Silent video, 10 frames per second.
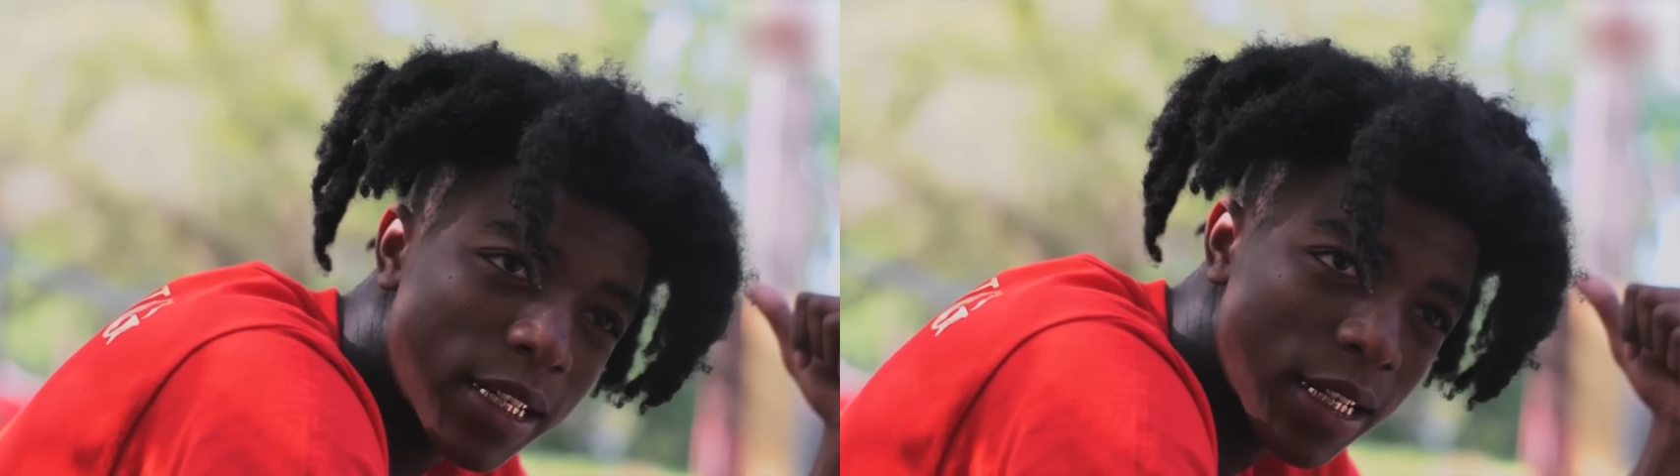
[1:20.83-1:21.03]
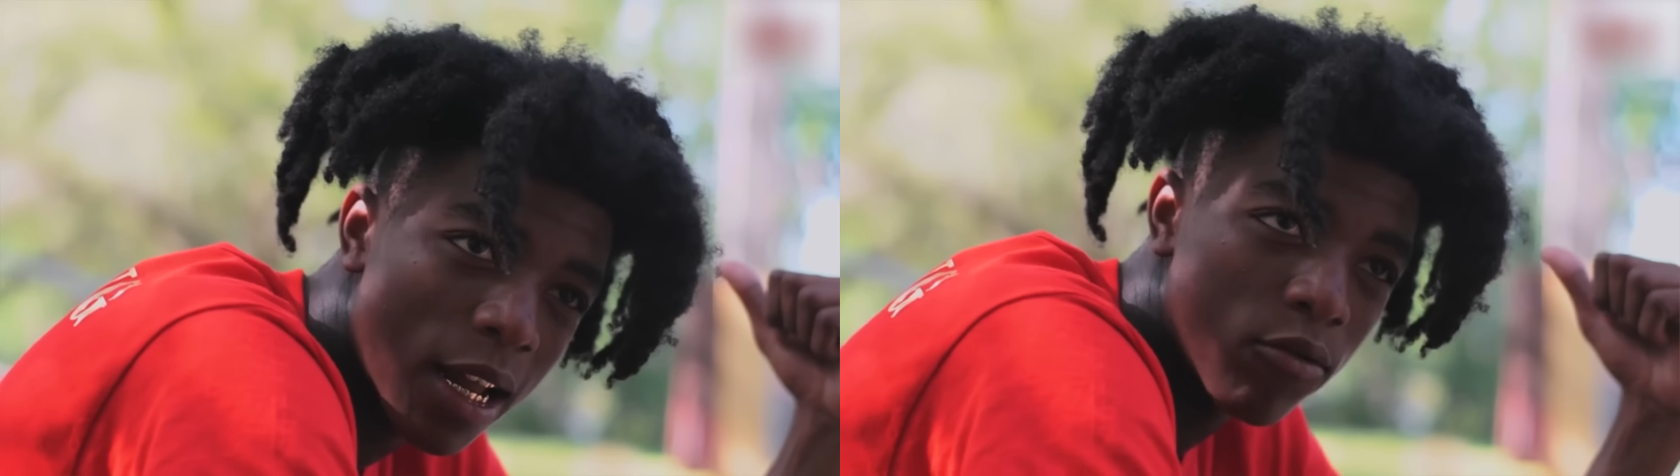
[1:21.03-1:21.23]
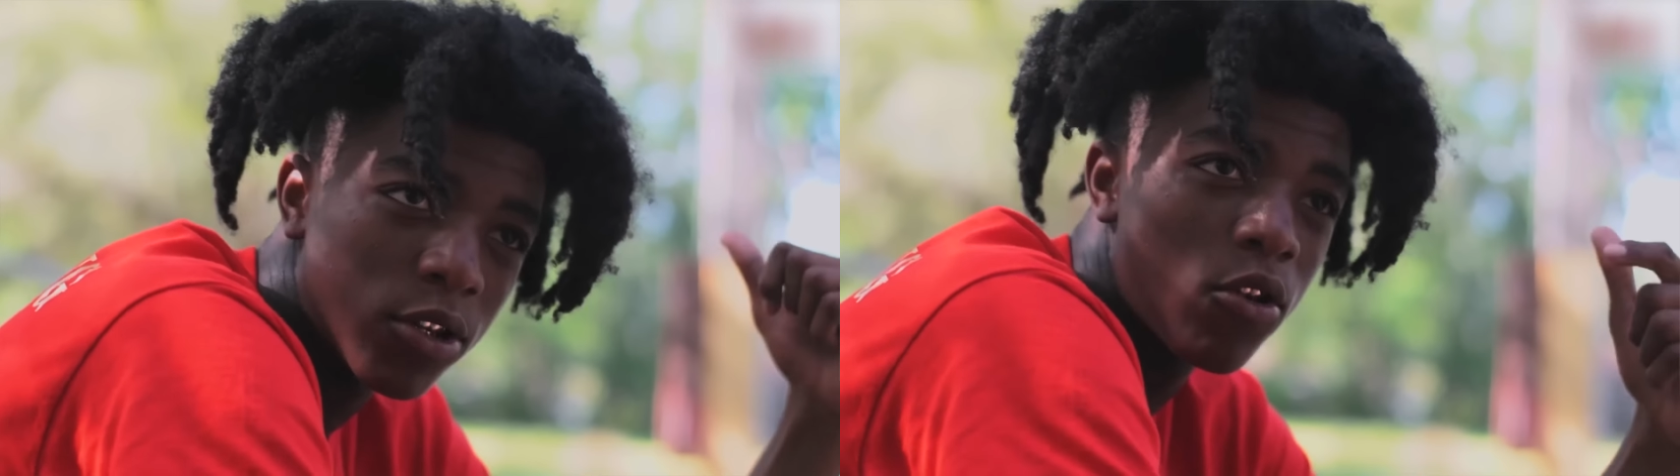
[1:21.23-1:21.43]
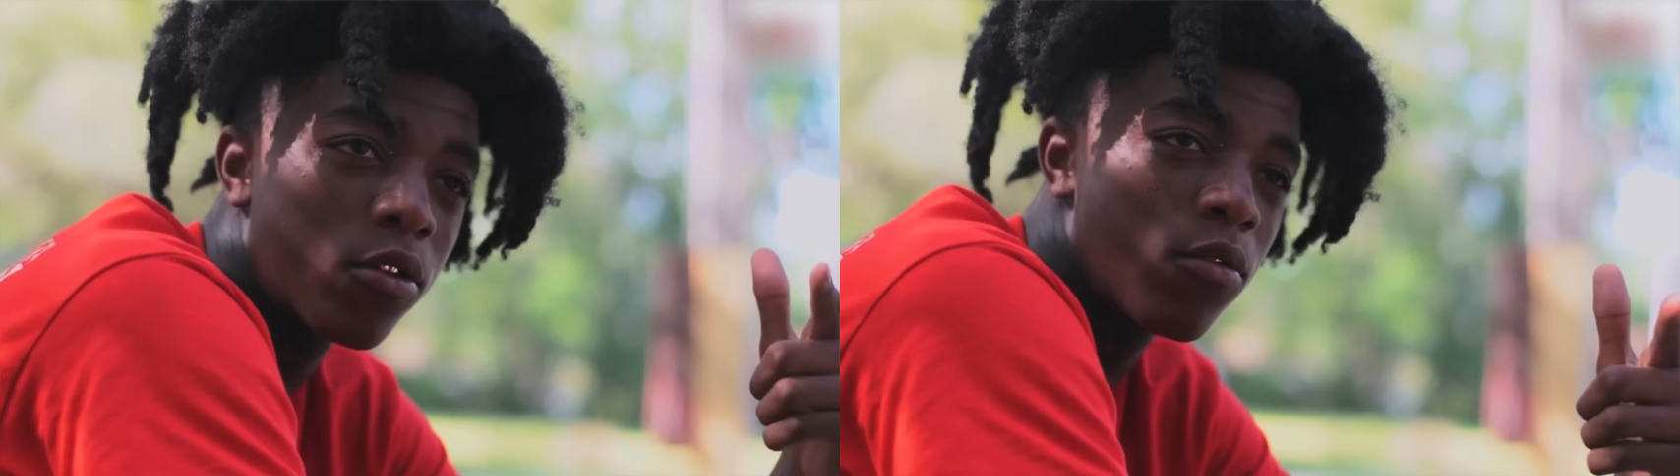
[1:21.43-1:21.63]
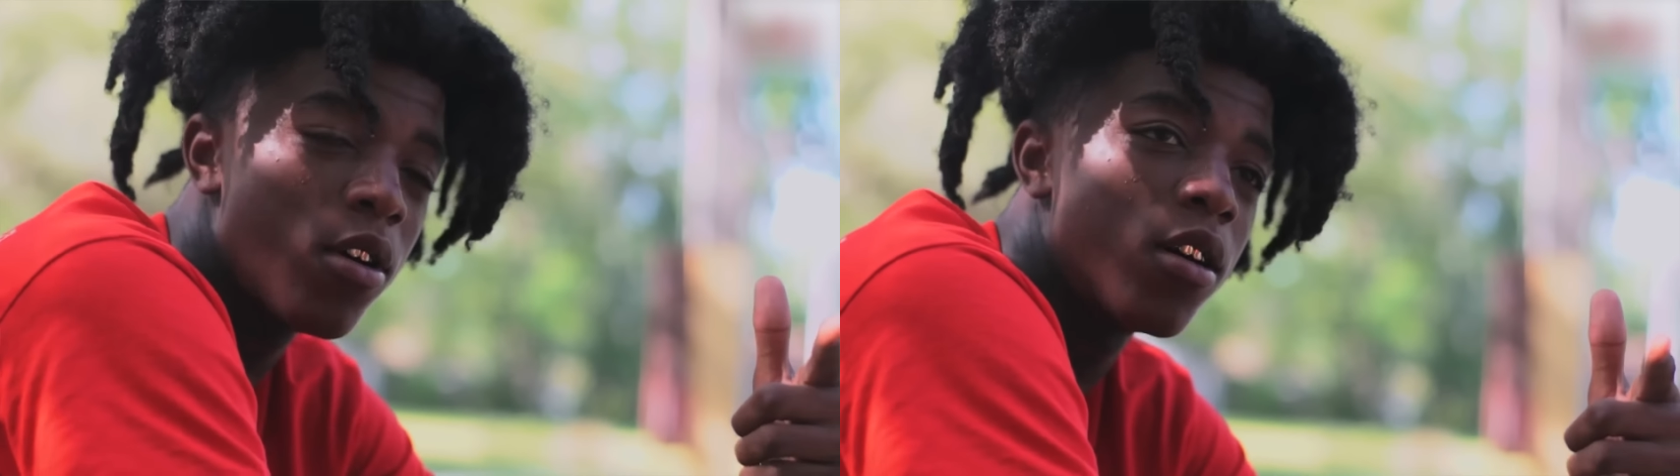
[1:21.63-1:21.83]
one of his
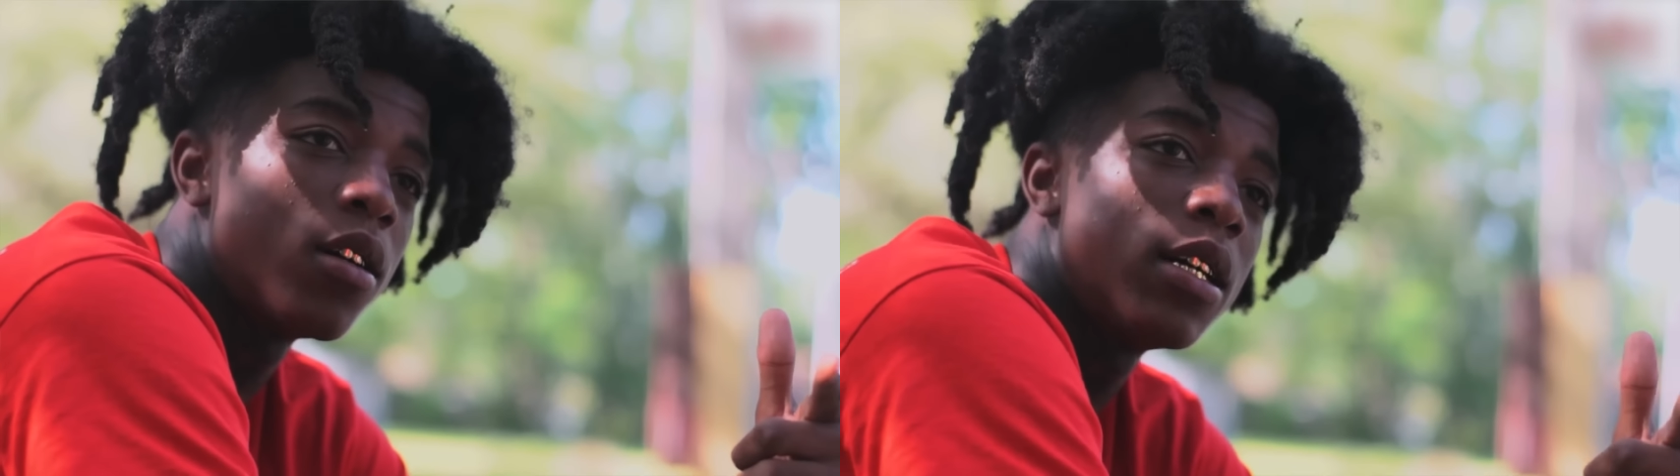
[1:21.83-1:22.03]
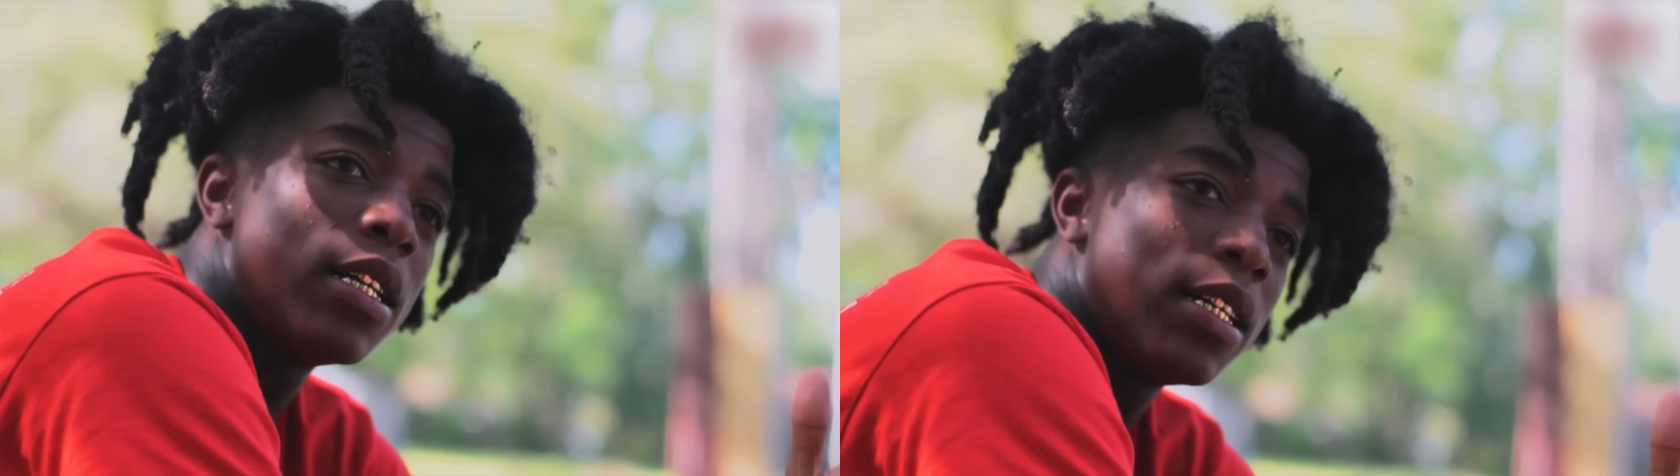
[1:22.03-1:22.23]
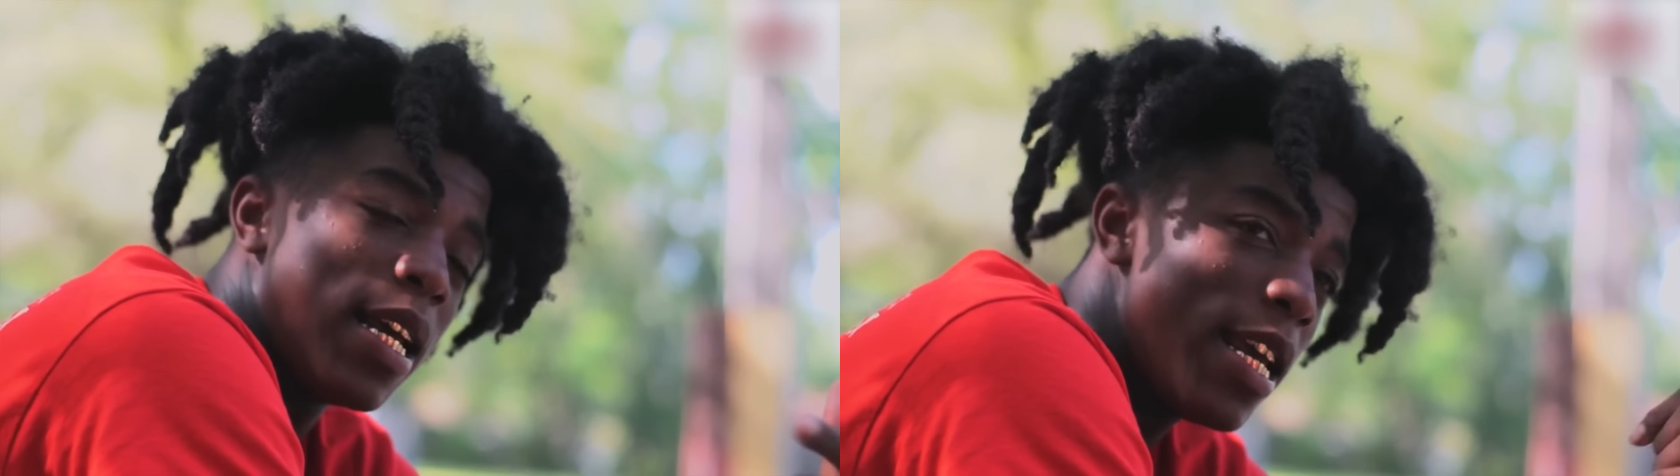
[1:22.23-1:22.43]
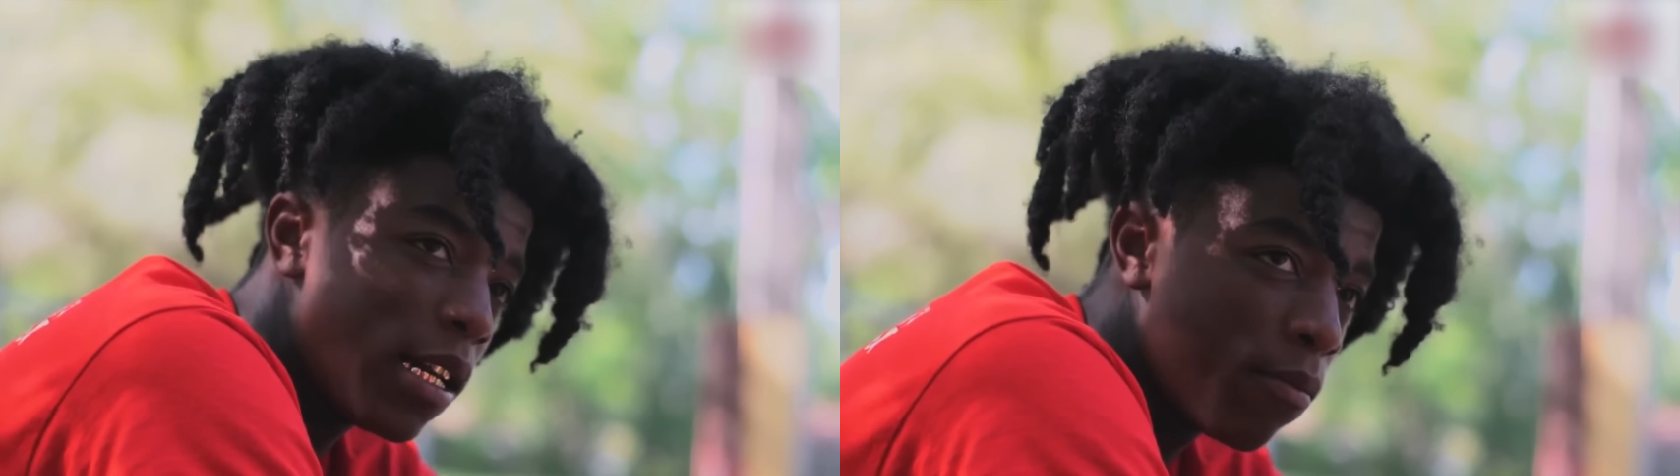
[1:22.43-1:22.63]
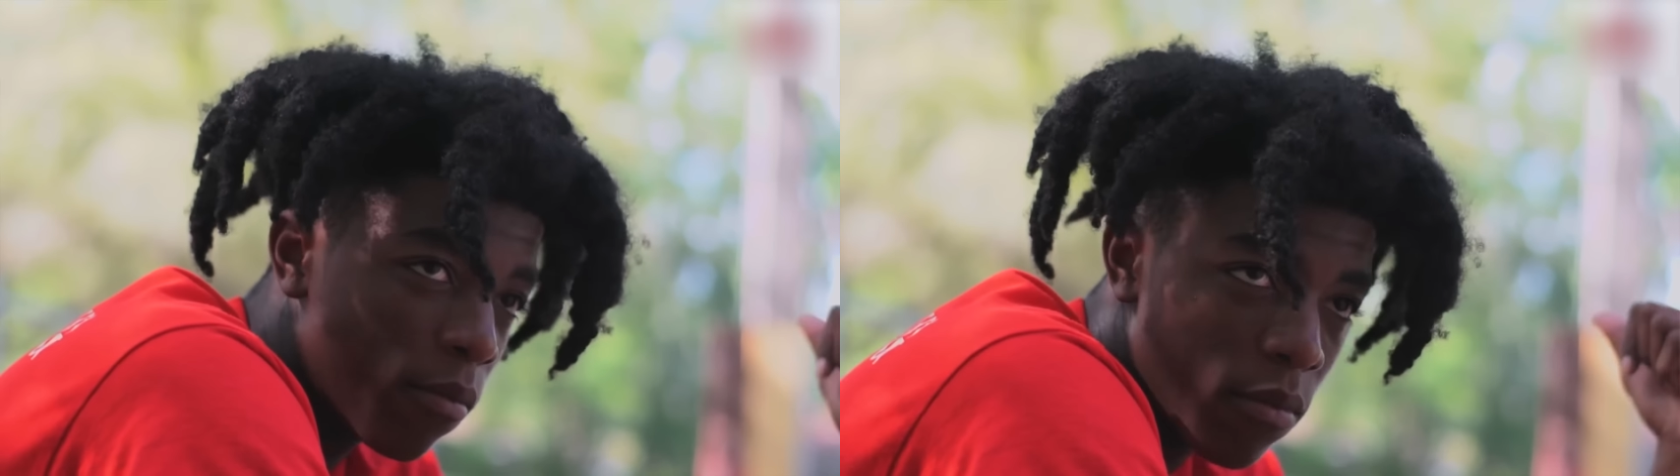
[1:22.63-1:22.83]
uncles became like a father
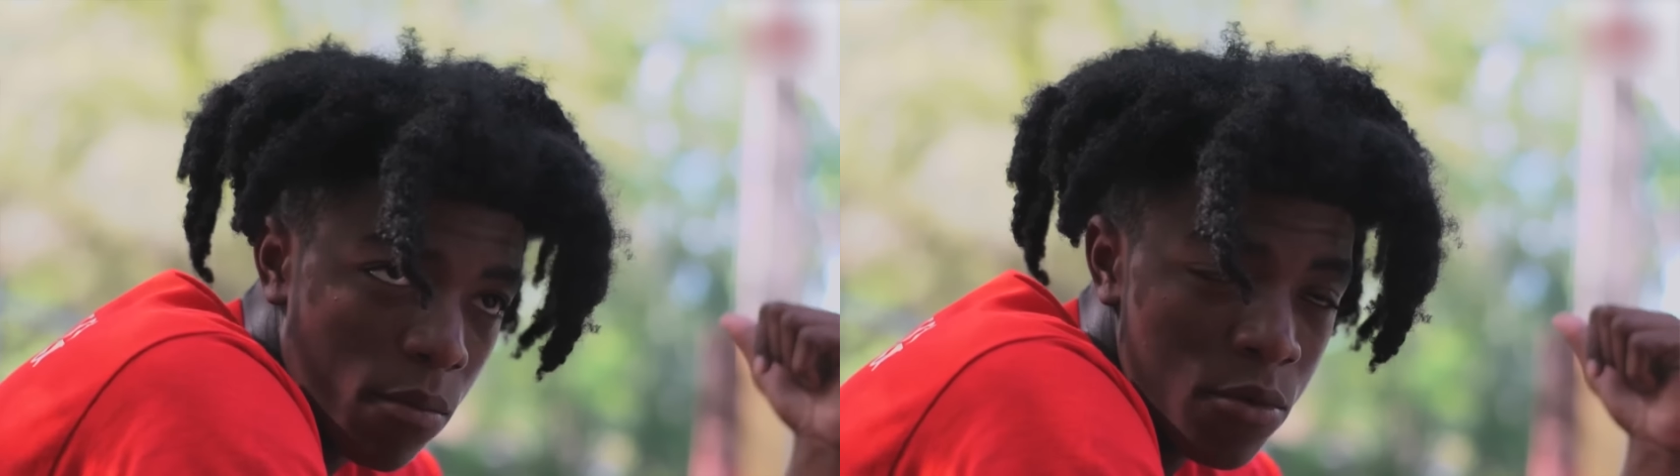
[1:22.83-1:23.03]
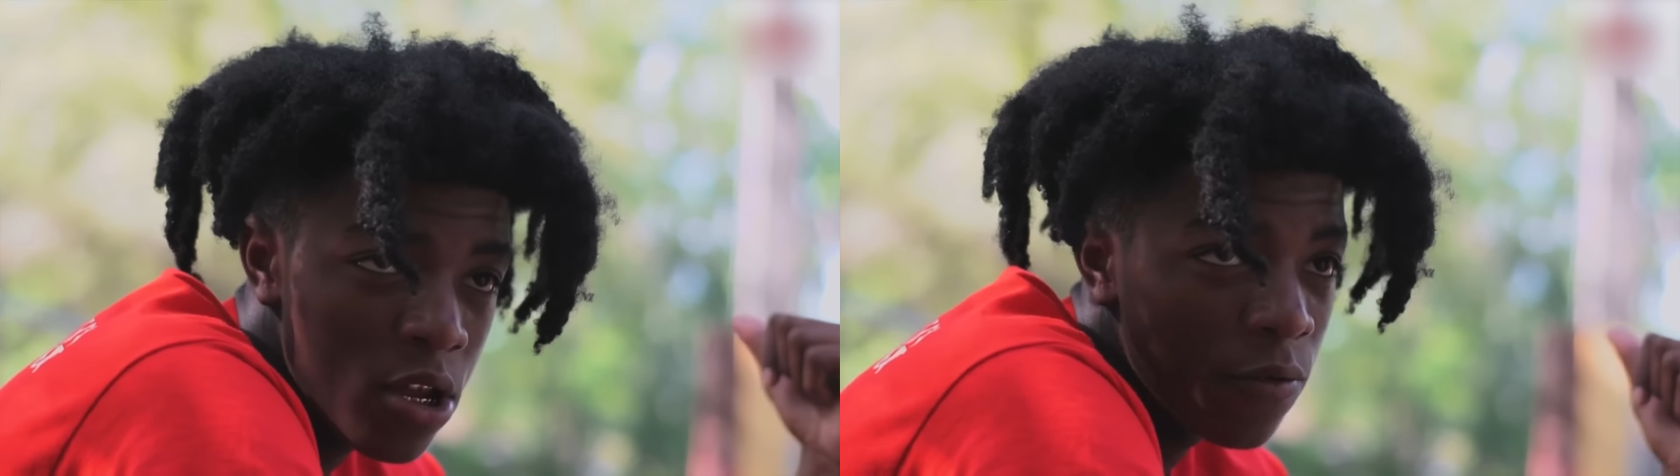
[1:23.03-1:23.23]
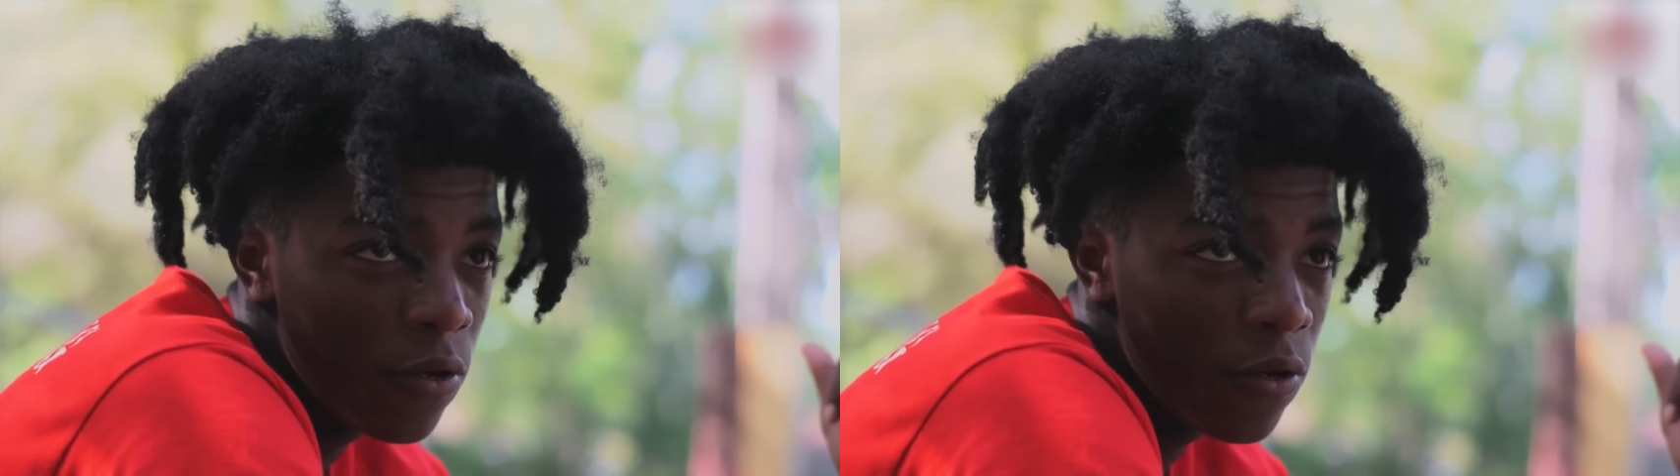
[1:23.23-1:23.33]
figure to him.